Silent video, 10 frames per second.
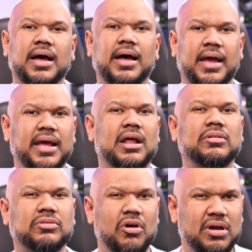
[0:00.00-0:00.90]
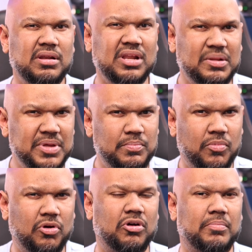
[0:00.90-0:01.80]
Uh, and I'll talk a little bit
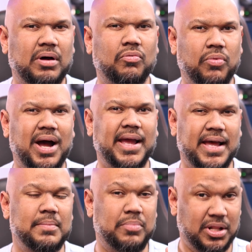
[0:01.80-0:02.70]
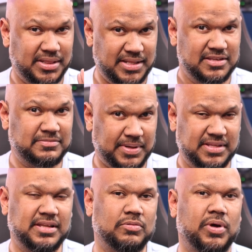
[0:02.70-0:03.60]
more about why I bought this particular